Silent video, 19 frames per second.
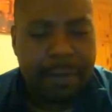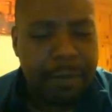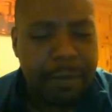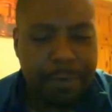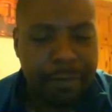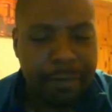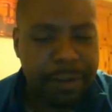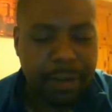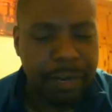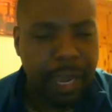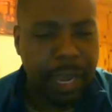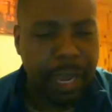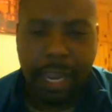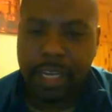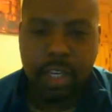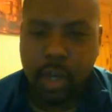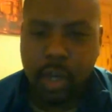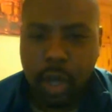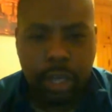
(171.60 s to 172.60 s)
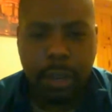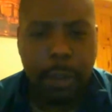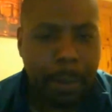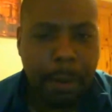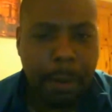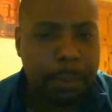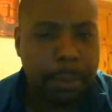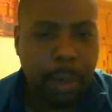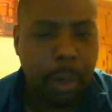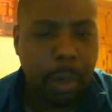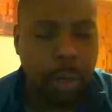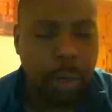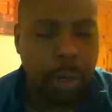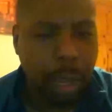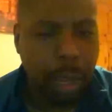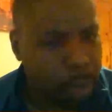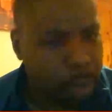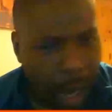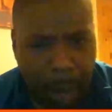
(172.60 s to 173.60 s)
pumping yourself up for the night, and you got
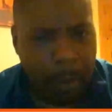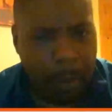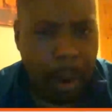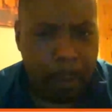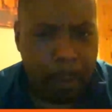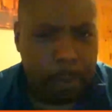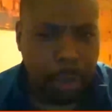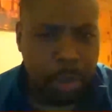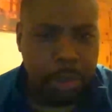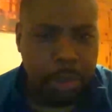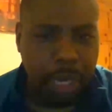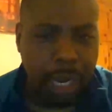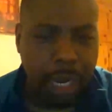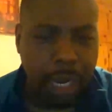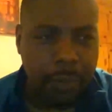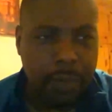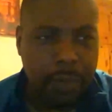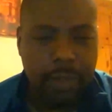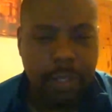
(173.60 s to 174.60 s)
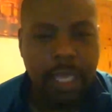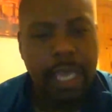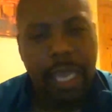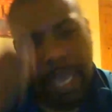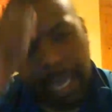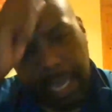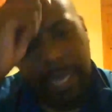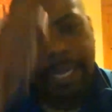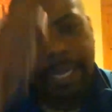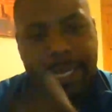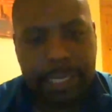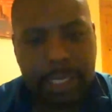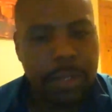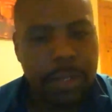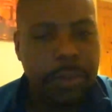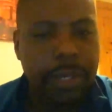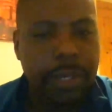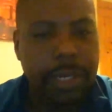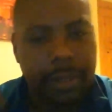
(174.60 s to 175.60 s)
your popcorn. You're like, "Come on, Bruno!"
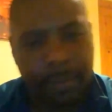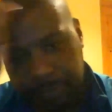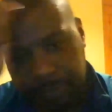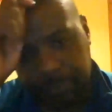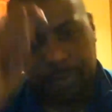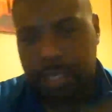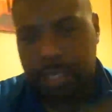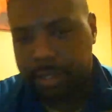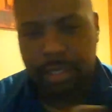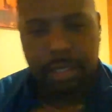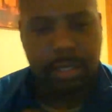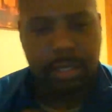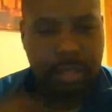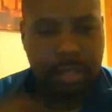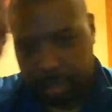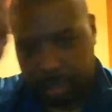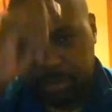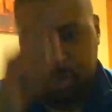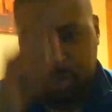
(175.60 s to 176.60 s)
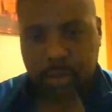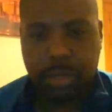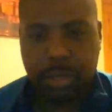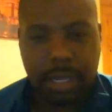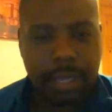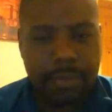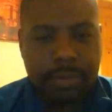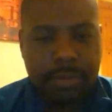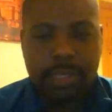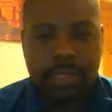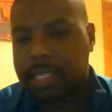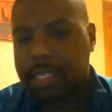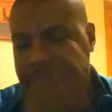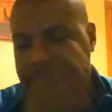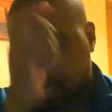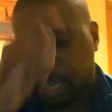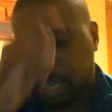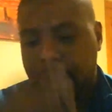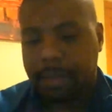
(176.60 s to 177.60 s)
And he's doing, he's doing it
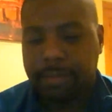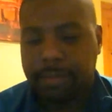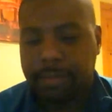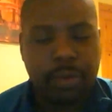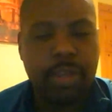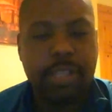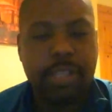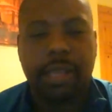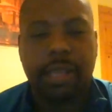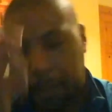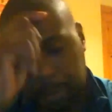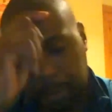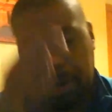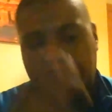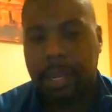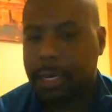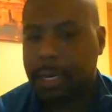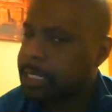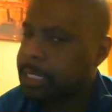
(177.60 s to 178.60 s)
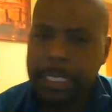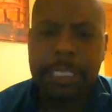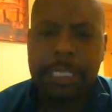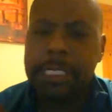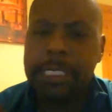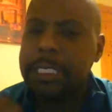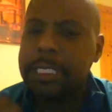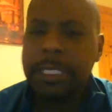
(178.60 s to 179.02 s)
10 times before he's coming to the ring, and